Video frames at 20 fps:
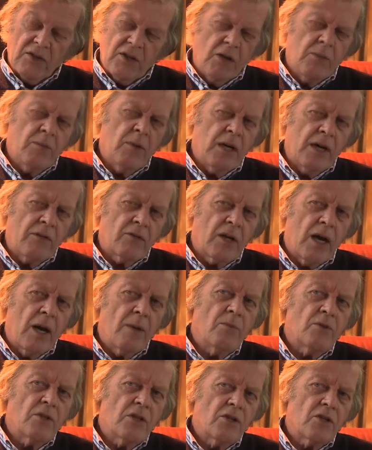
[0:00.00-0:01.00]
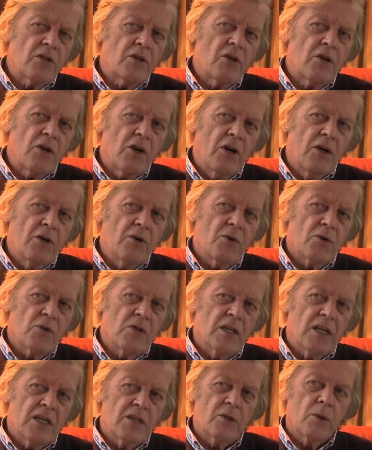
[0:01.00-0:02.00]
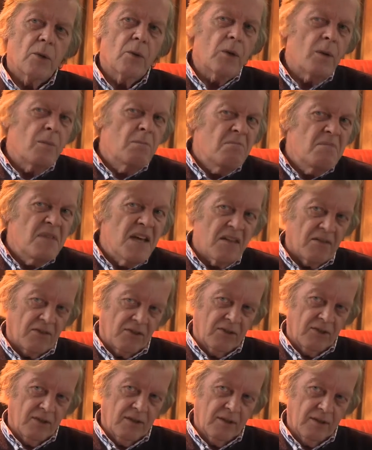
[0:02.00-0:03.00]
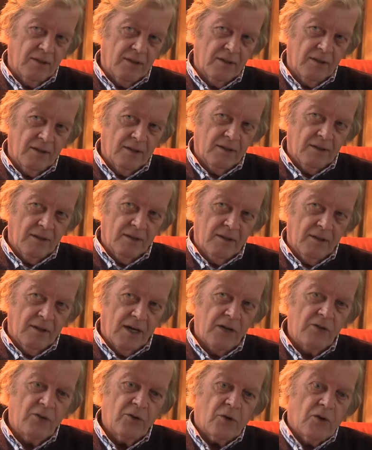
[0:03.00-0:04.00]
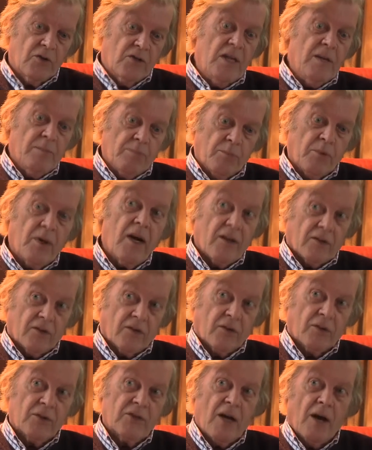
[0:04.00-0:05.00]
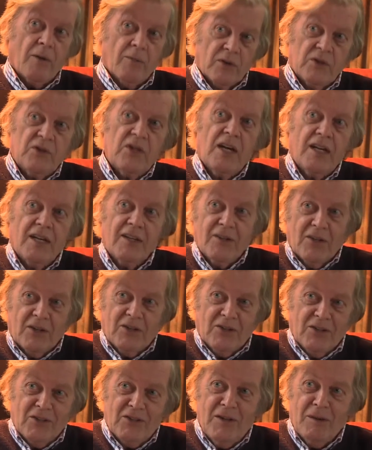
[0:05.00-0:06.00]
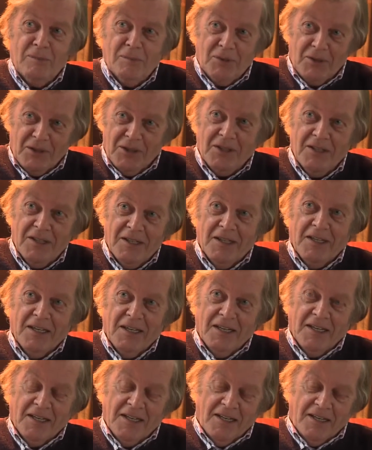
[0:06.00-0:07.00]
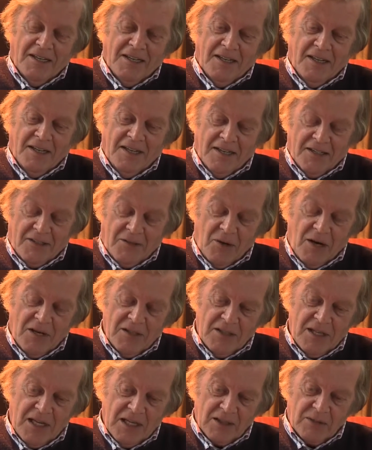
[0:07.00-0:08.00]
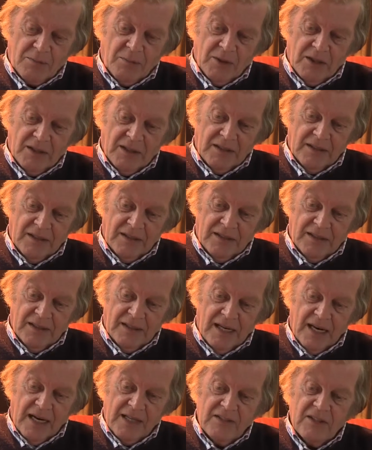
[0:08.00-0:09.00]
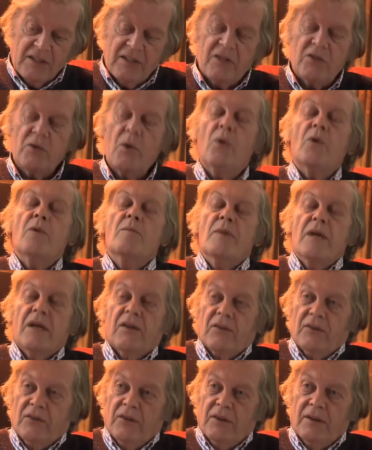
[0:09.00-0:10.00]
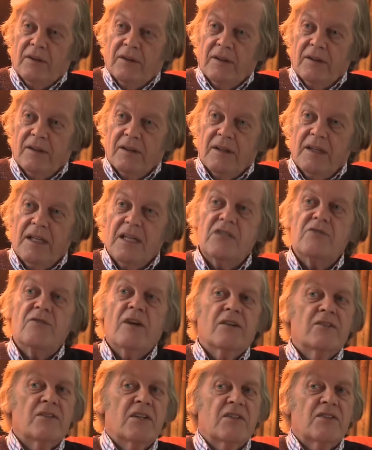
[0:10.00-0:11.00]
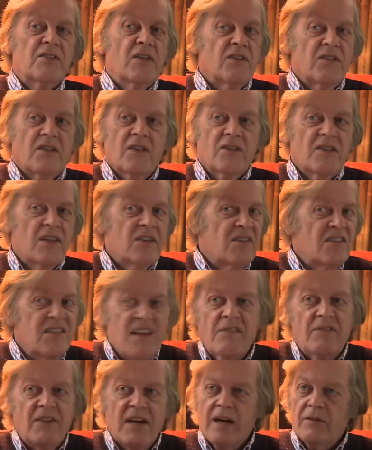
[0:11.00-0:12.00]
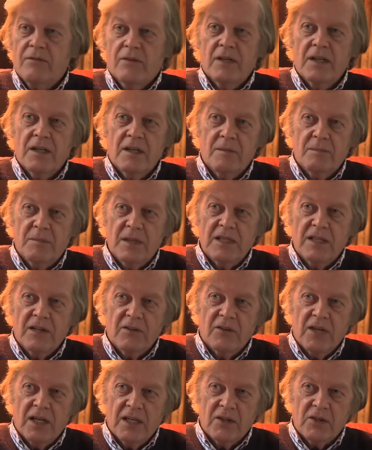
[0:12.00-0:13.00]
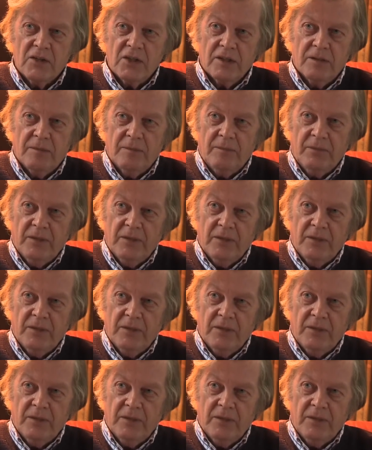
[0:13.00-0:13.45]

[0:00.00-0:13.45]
I've come to the conclusion it's all a myth. I took a deep breath because I was saying this to somebody, quite an expert. I said, it's all a myth. Israel's existence has never, ever been in danger.